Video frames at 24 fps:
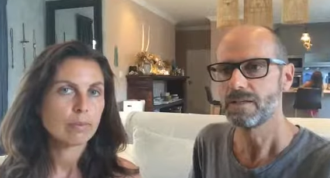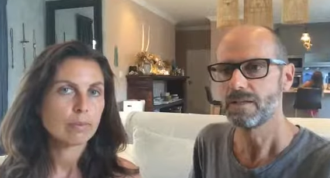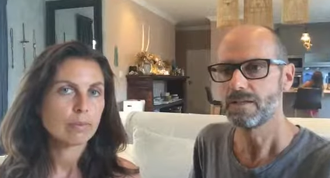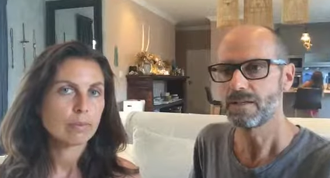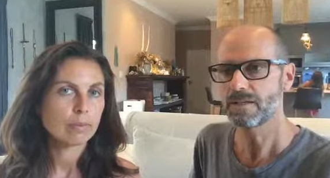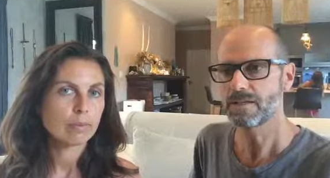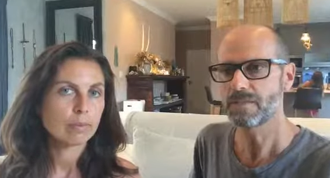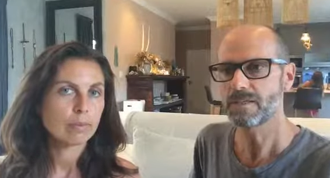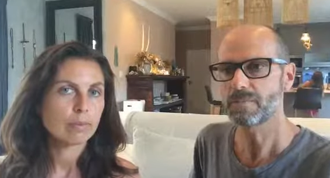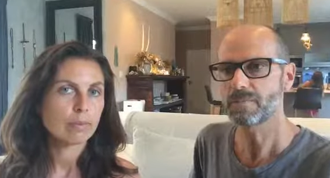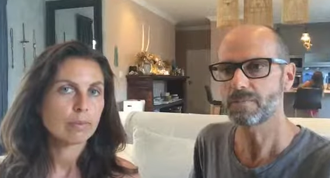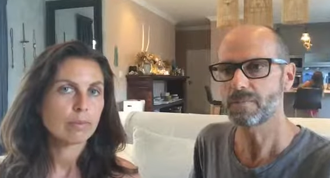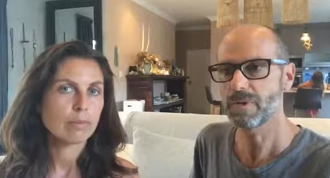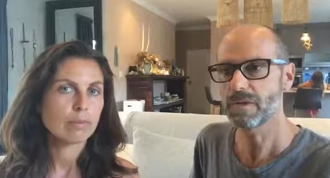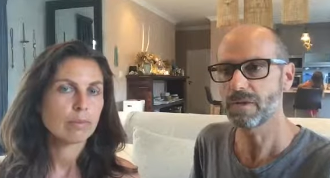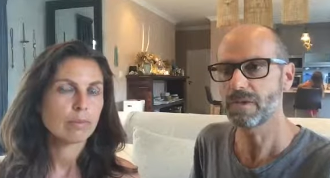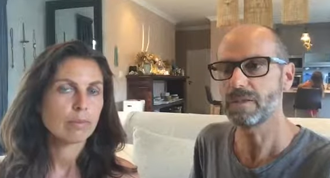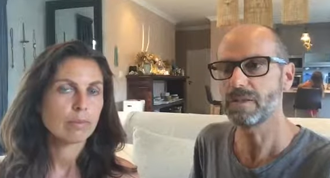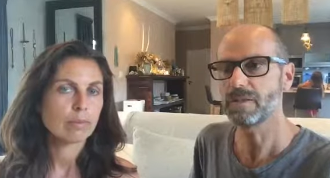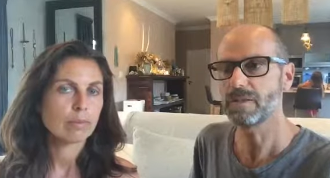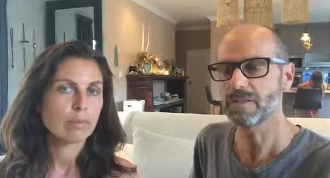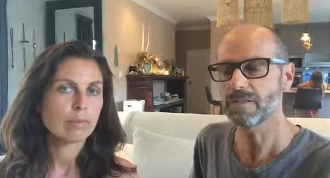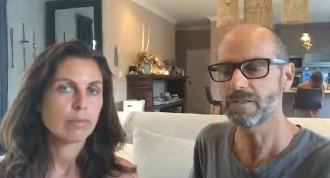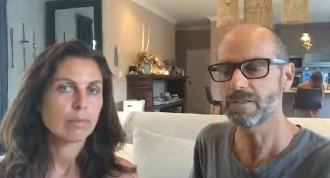
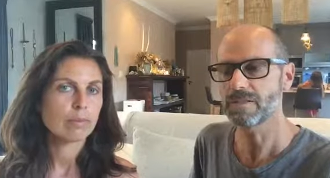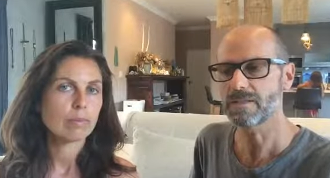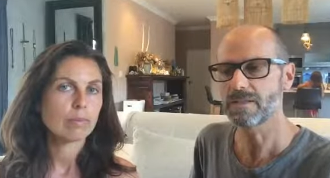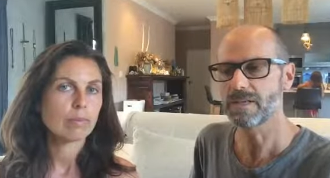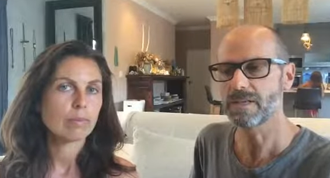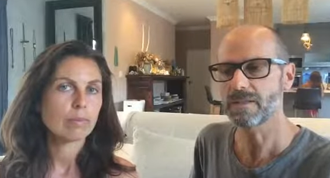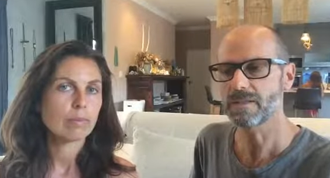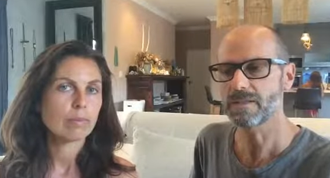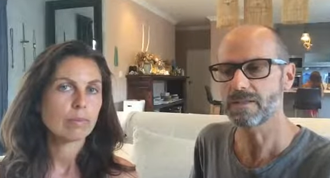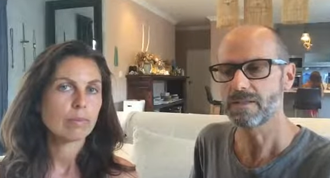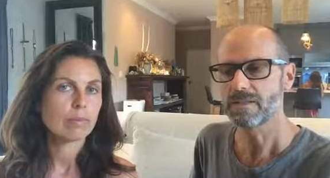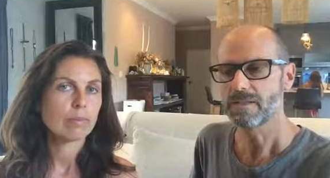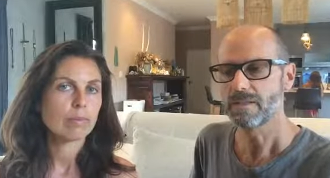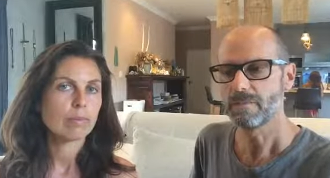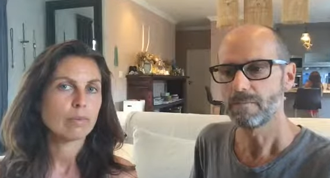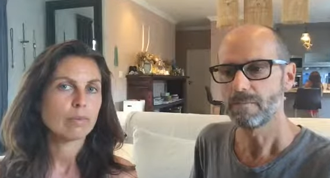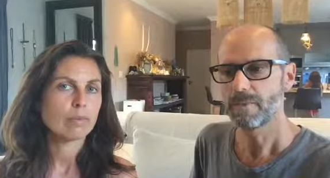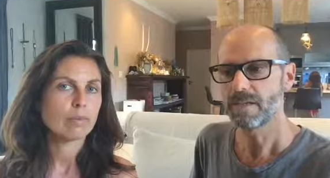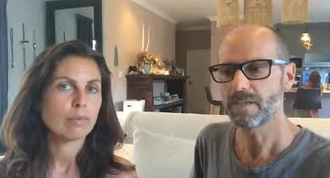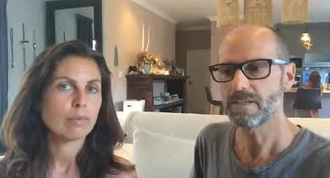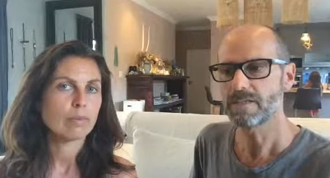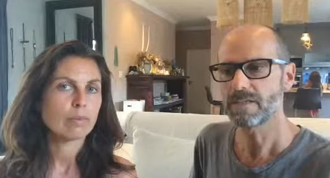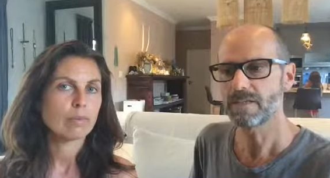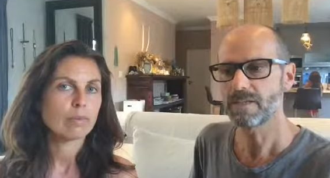Speaker 1: experience that
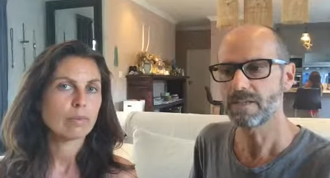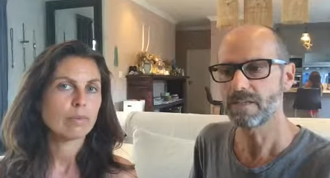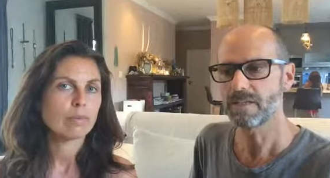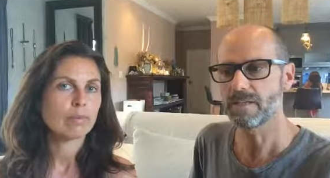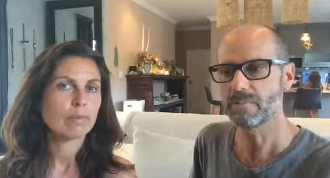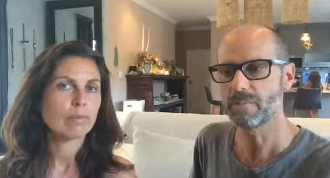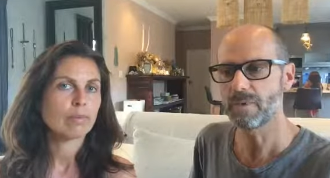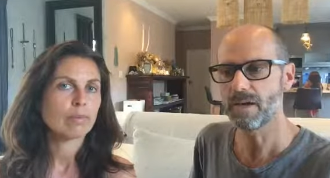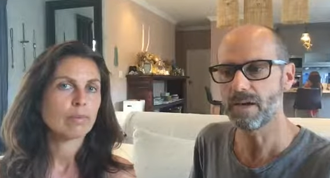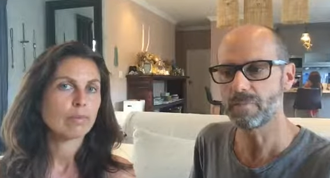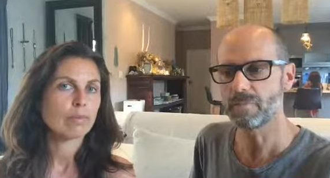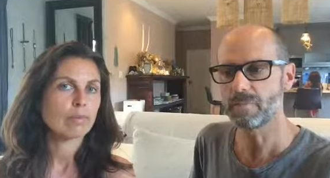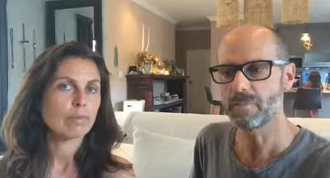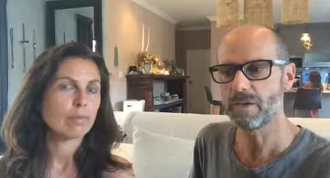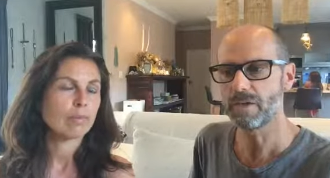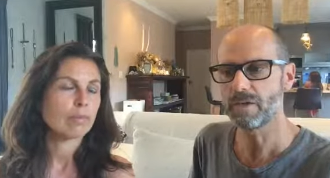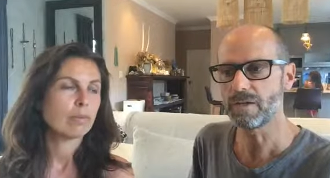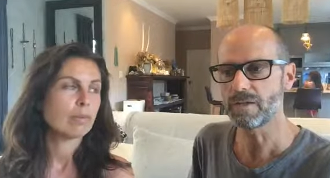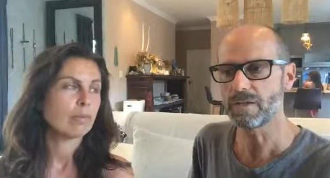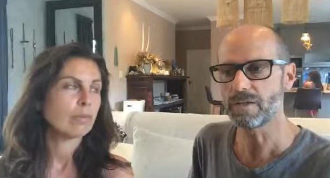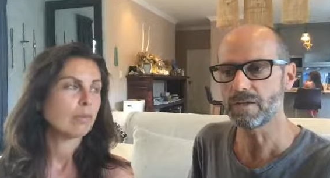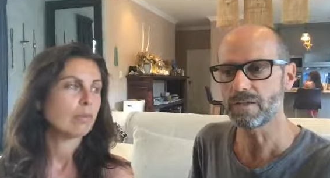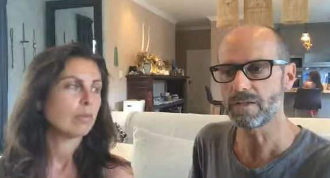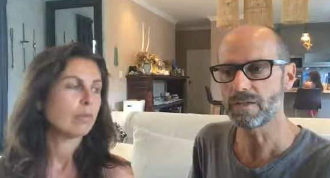basically my
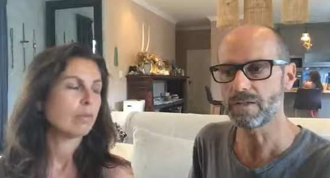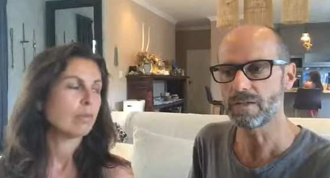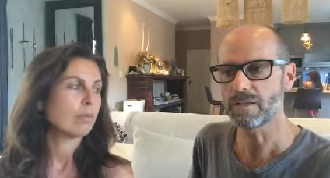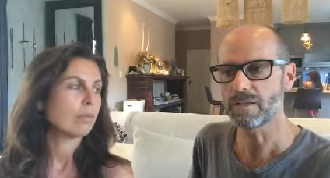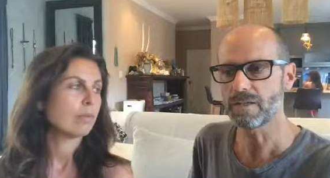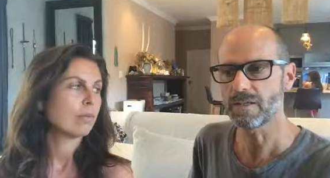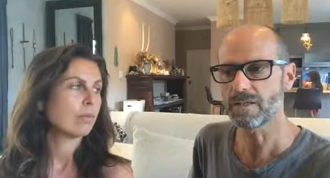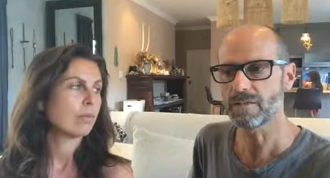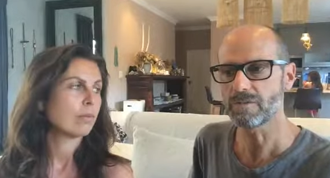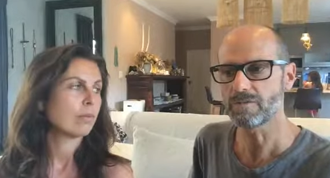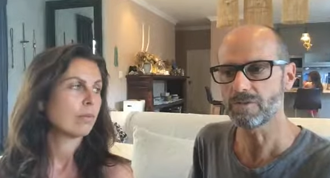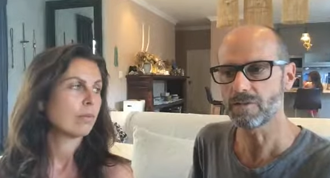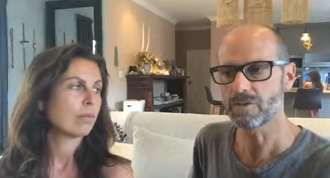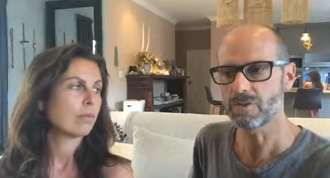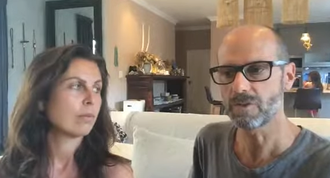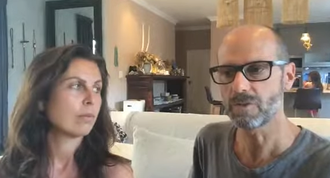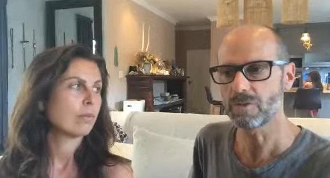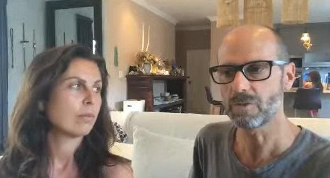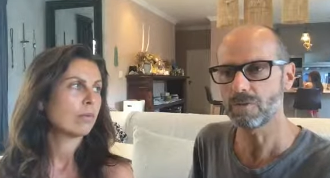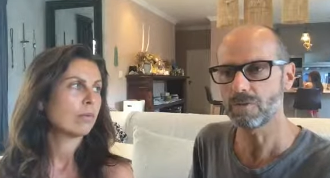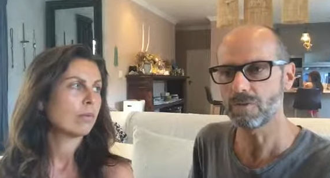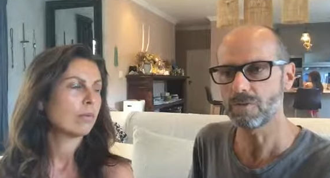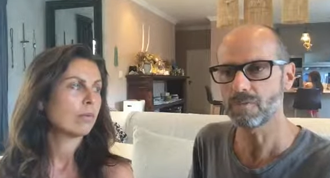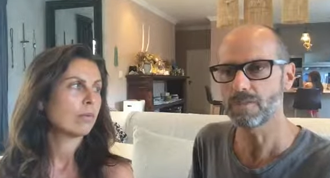body kind of
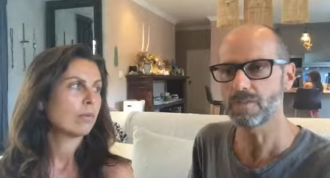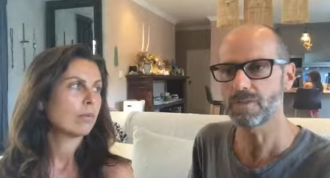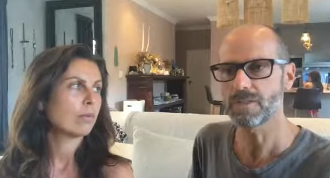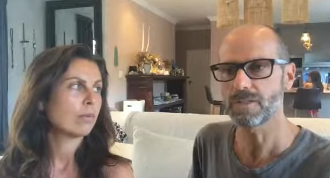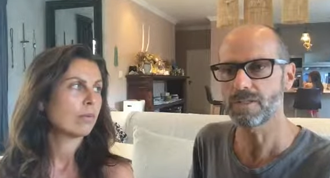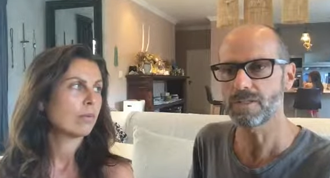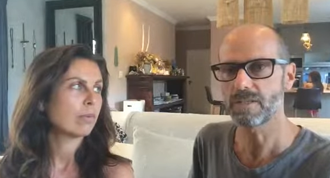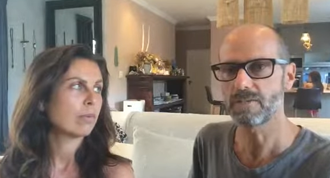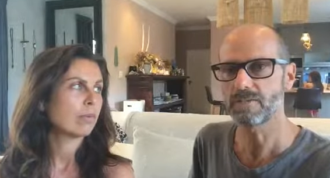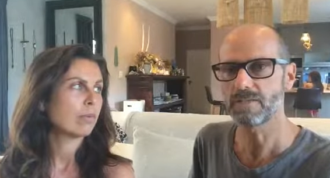taught me stuff.